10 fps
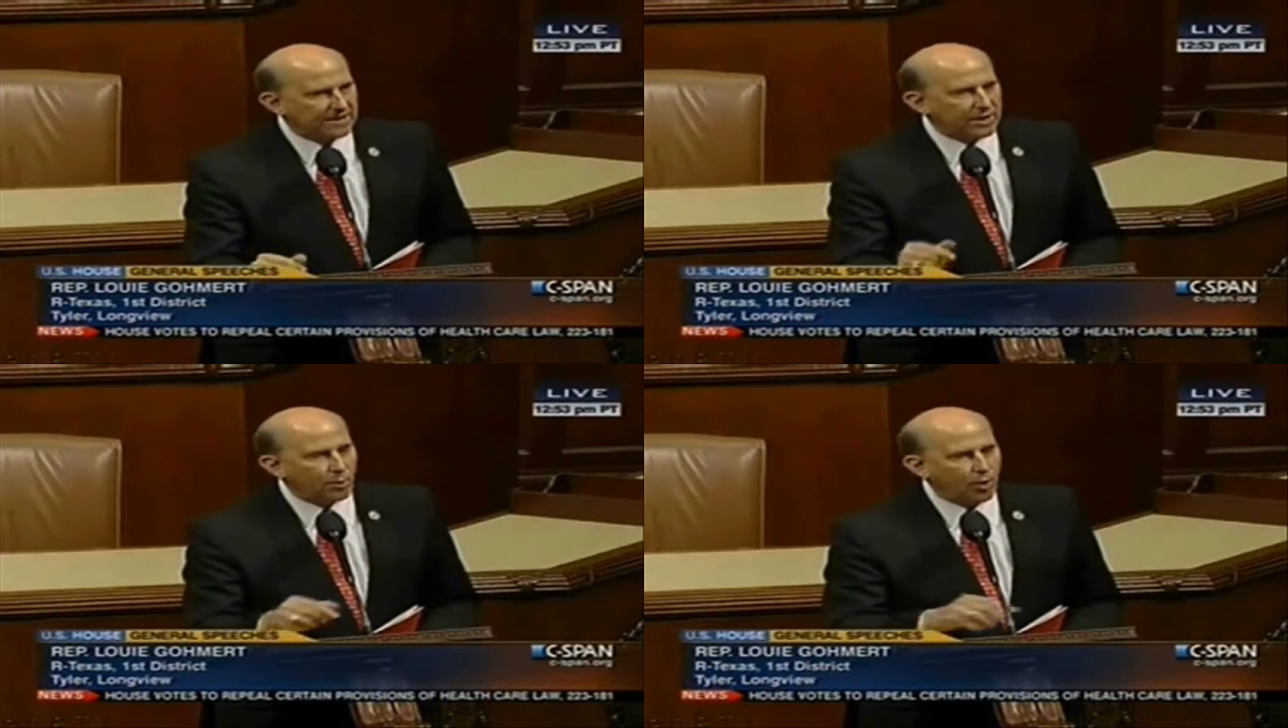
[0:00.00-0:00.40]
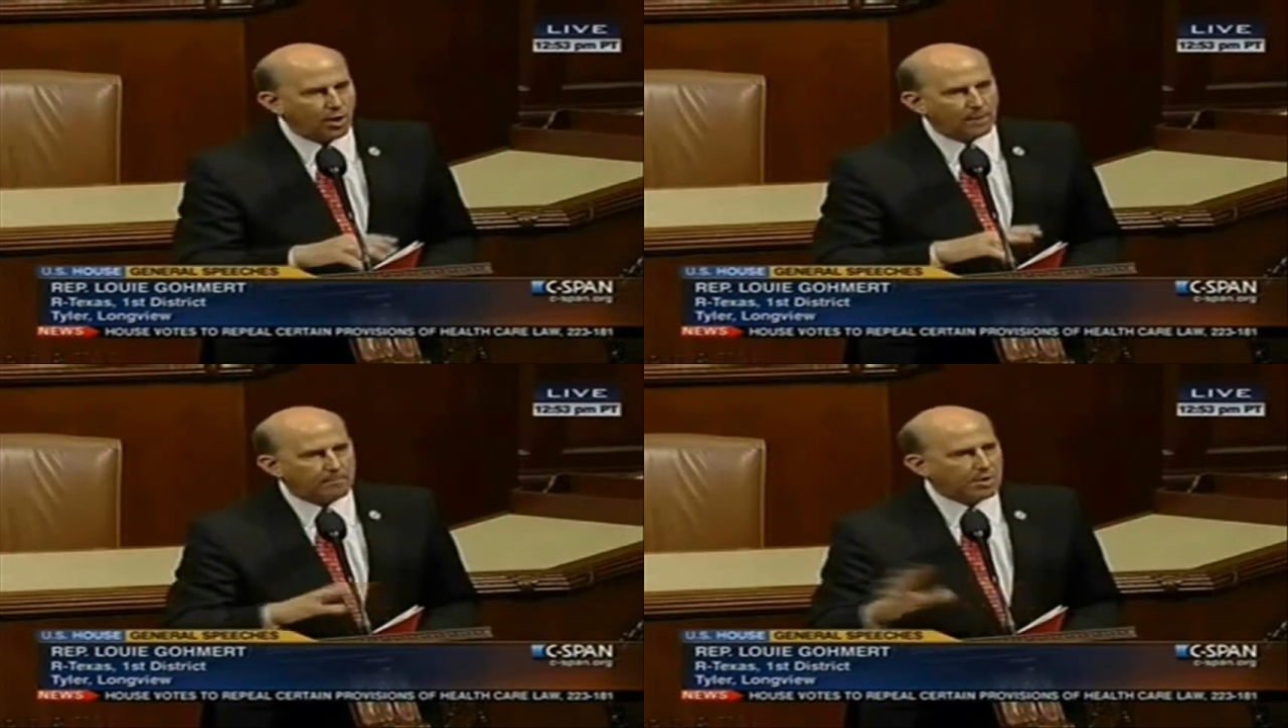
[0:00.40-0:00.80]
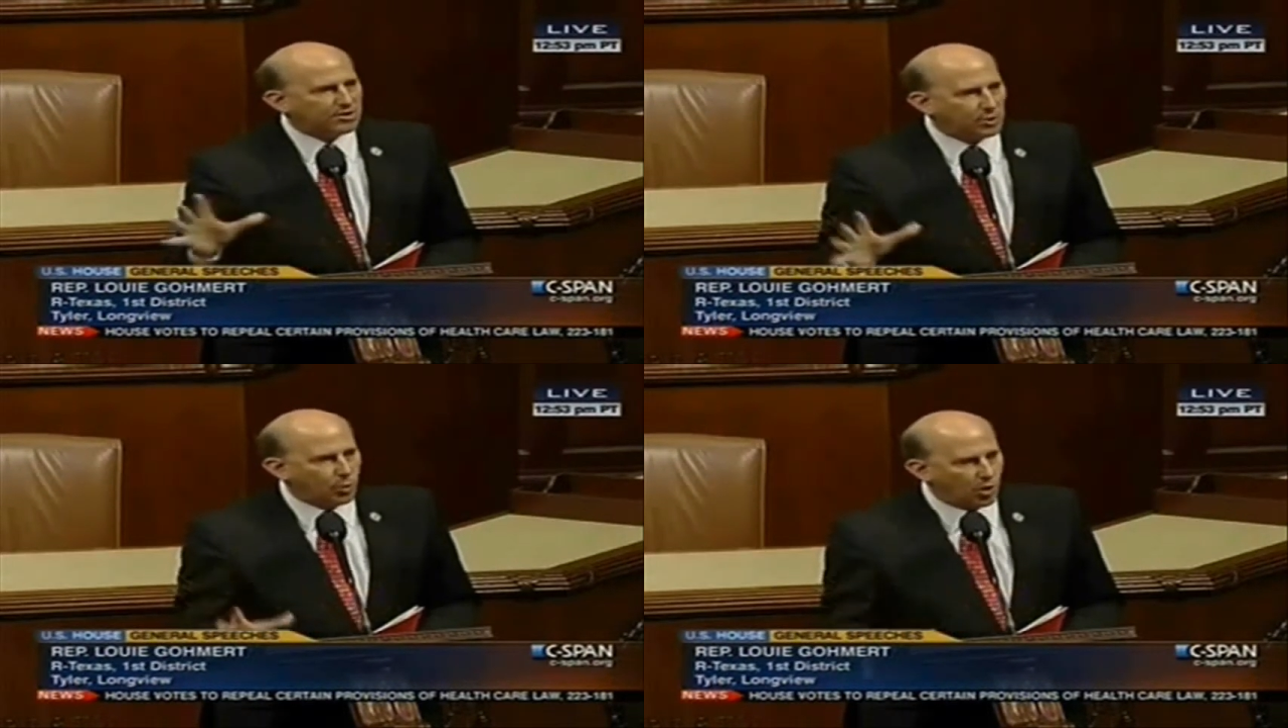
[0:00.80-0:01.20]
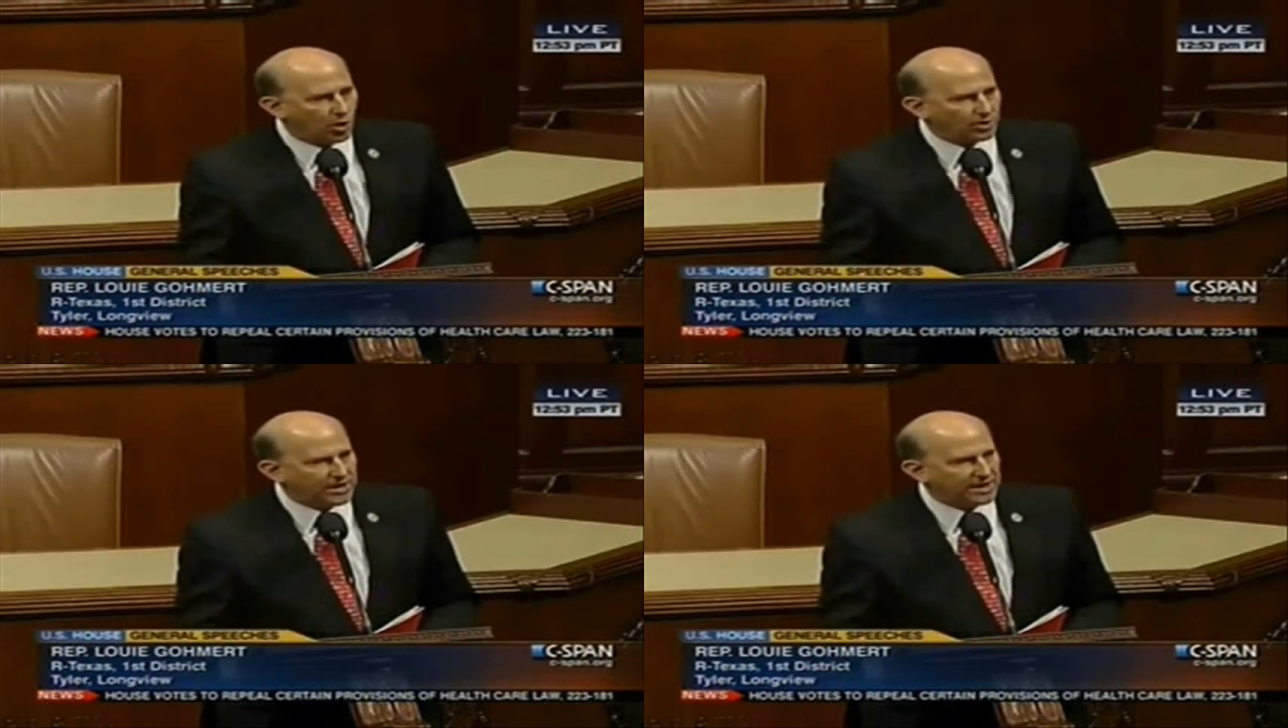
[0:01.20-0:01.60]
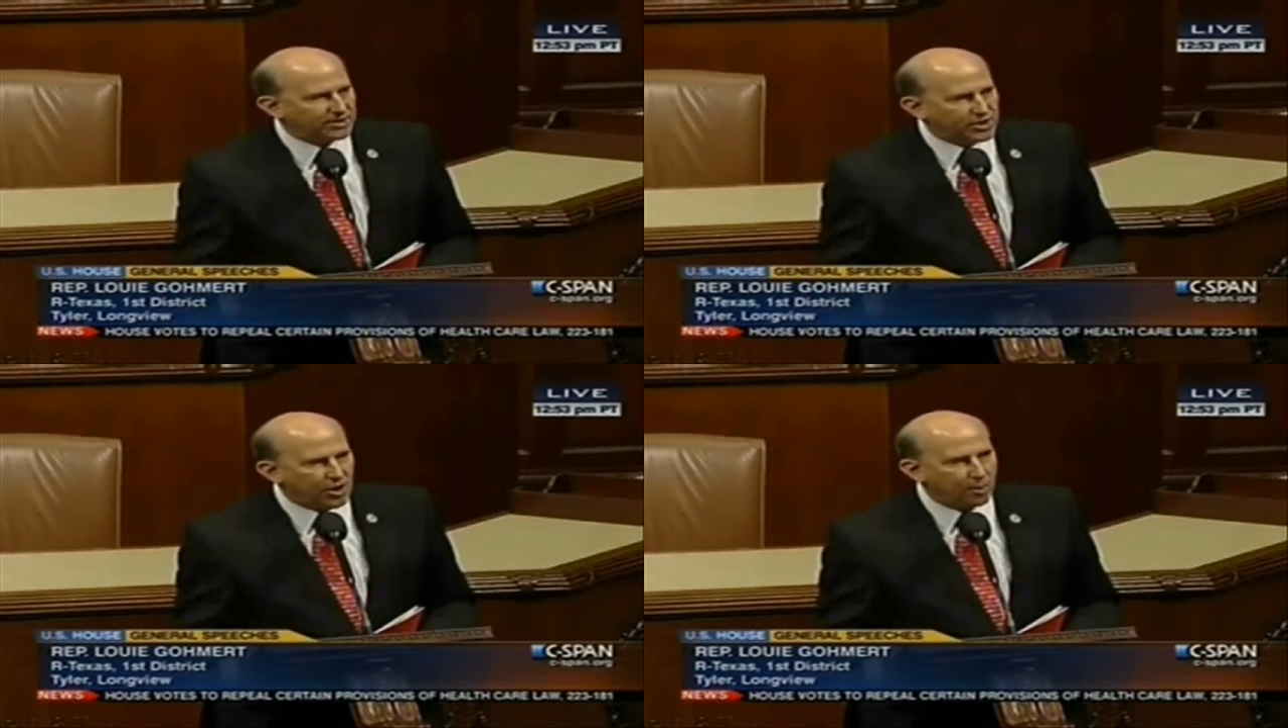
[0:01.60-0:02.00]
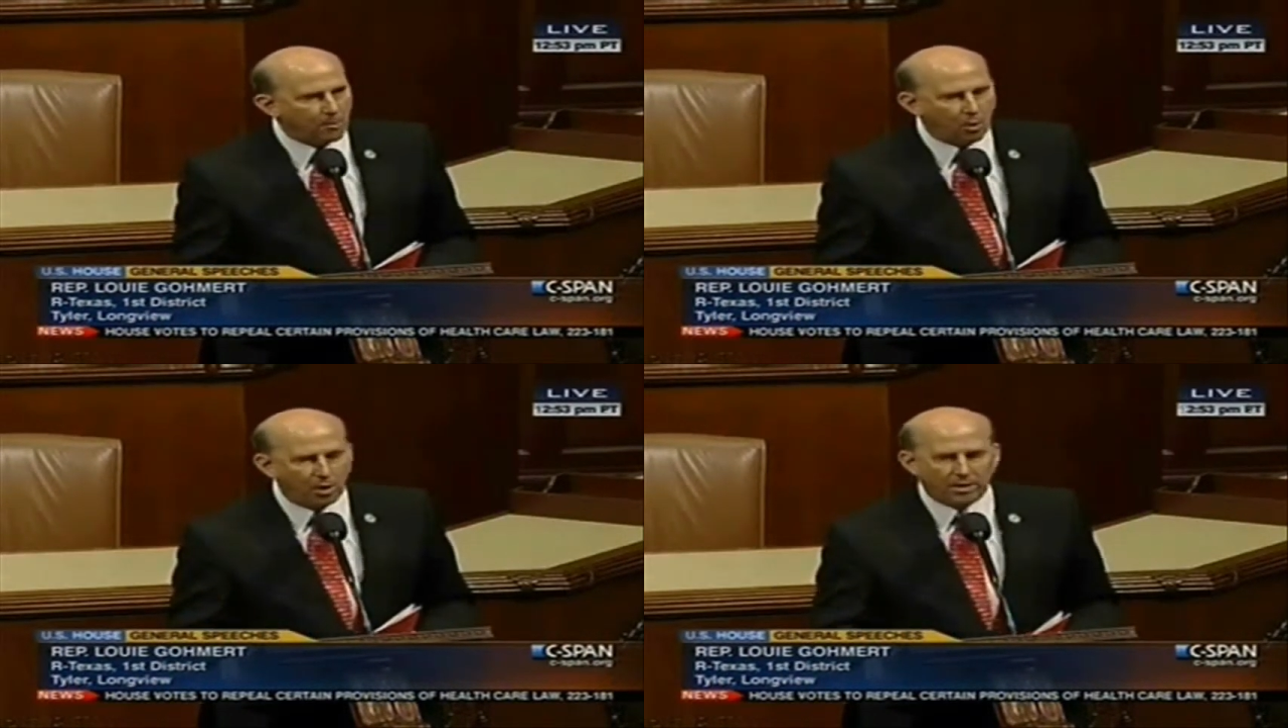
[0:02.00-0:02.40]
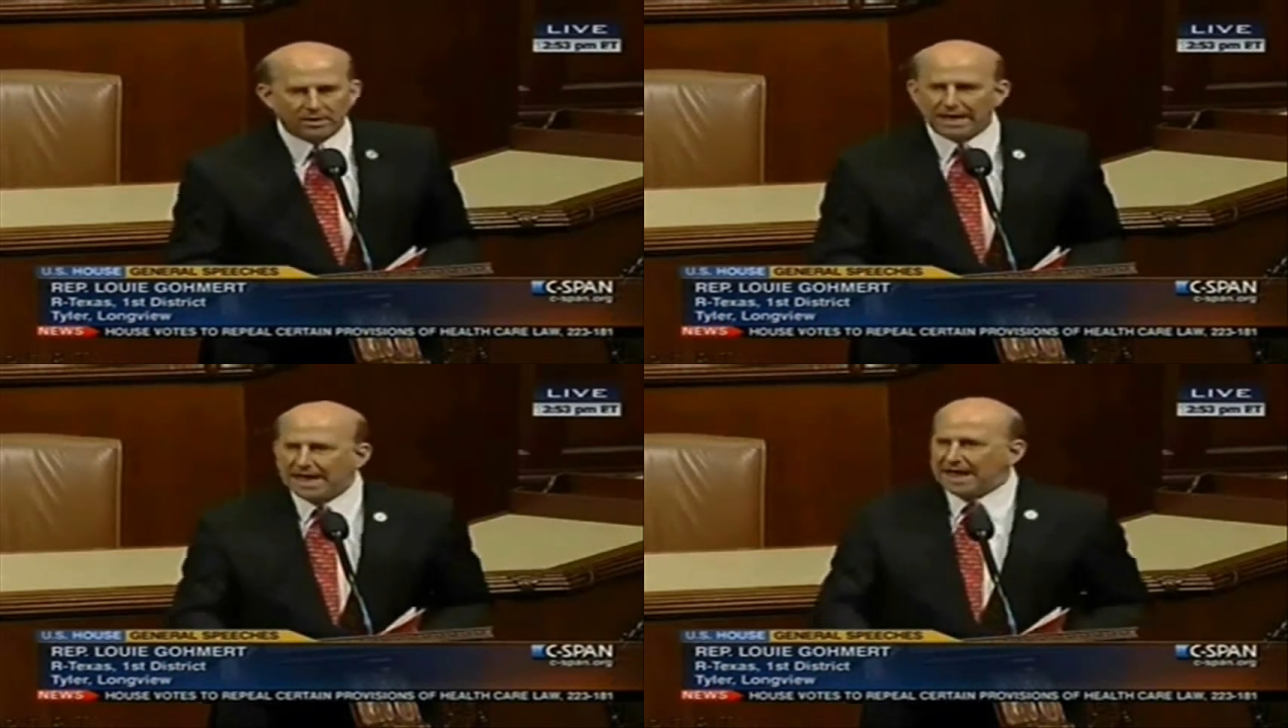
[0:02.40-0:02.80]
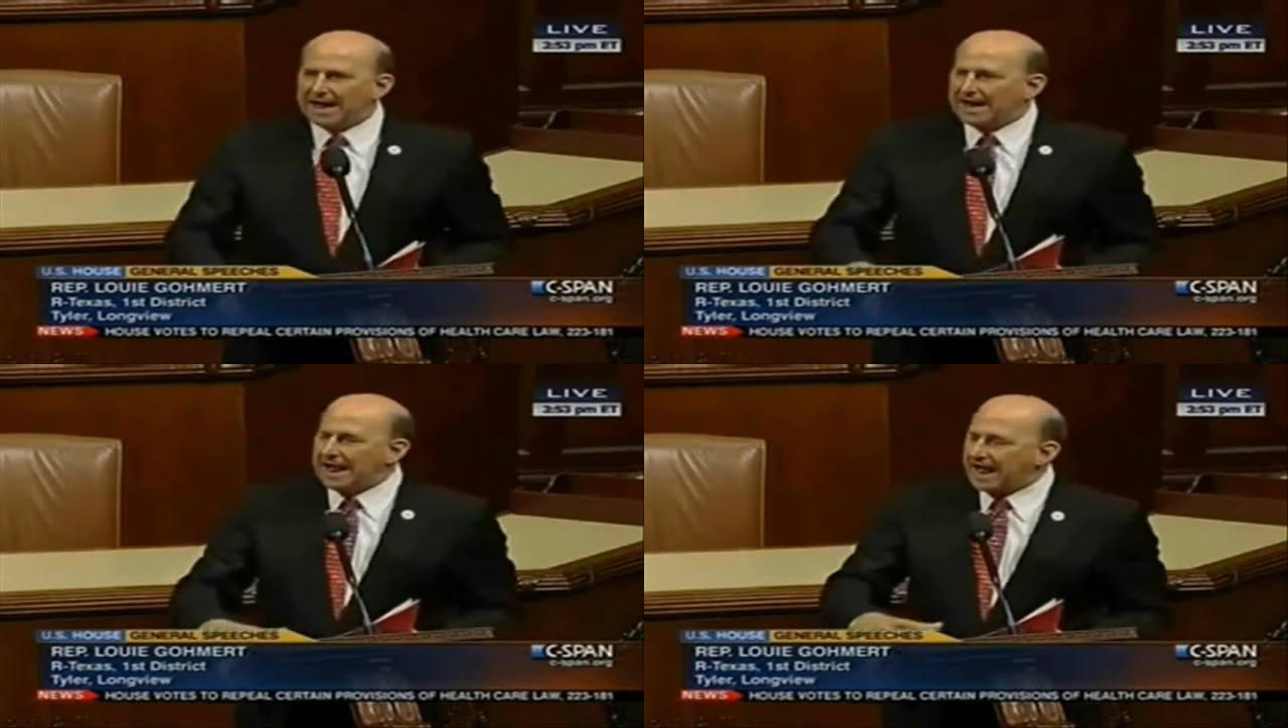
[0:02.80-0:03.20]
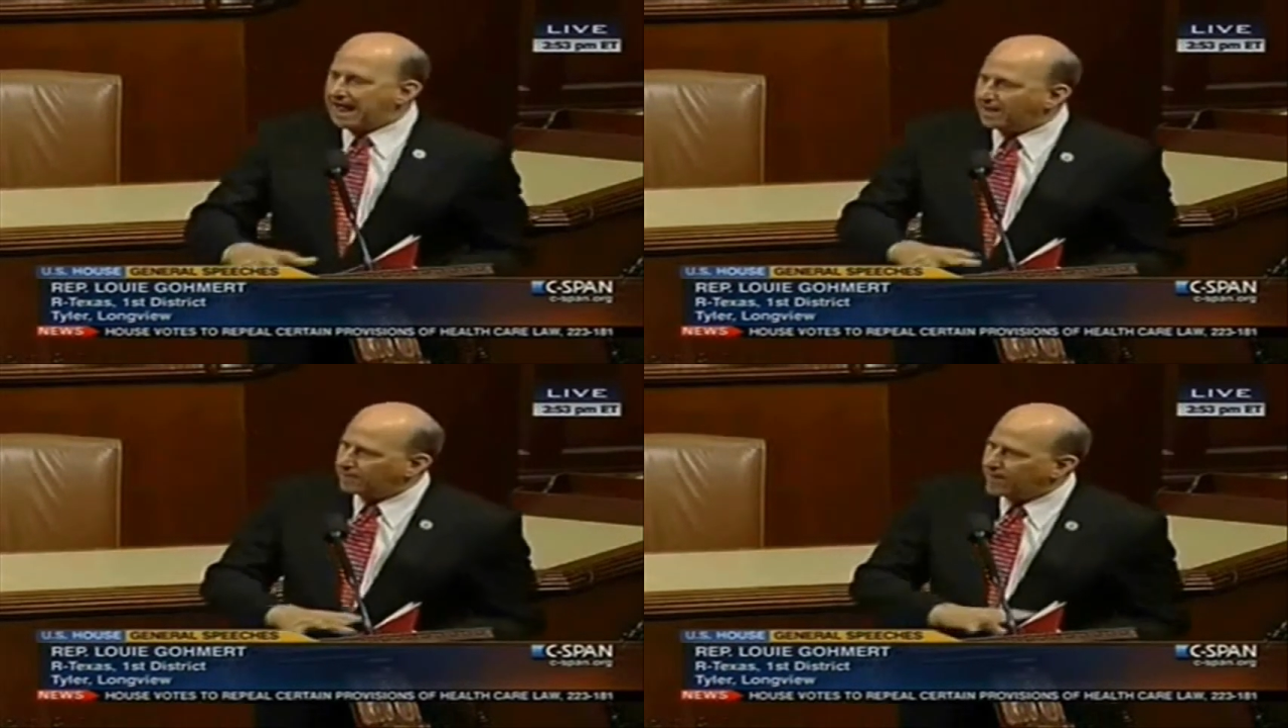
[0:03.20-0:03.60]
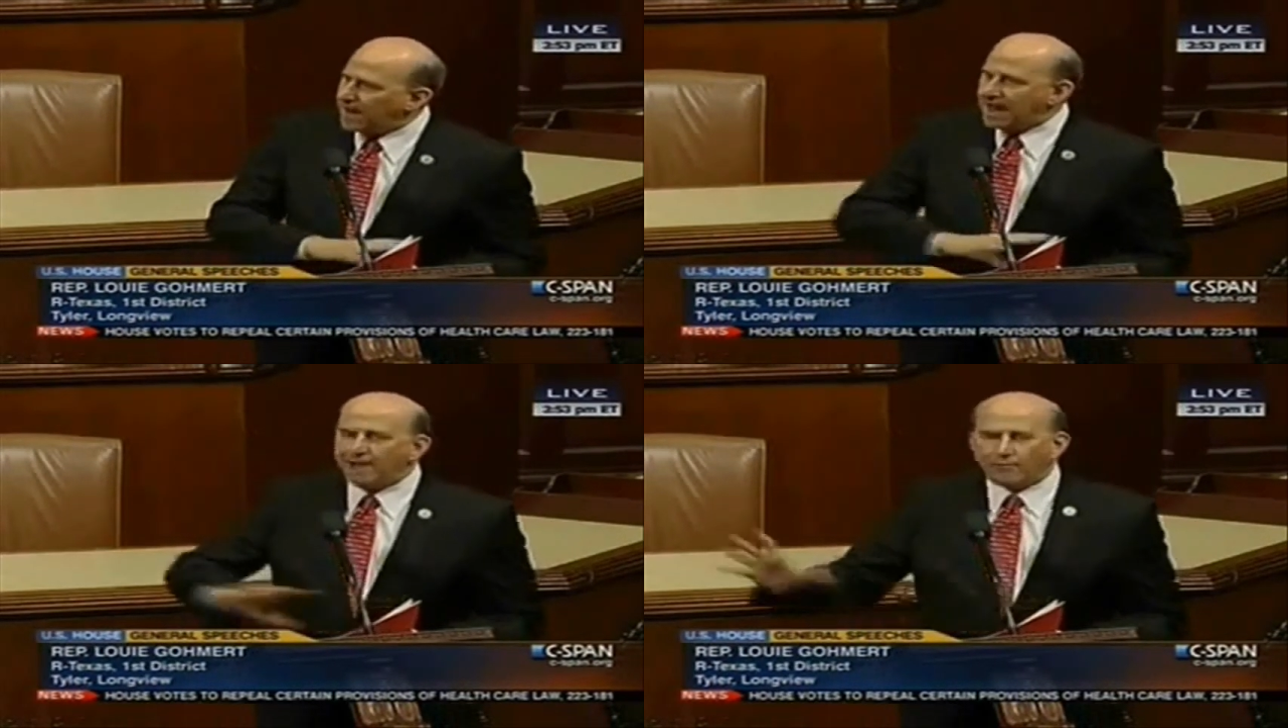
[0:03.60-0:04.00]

and that want to put the world in turmoil and have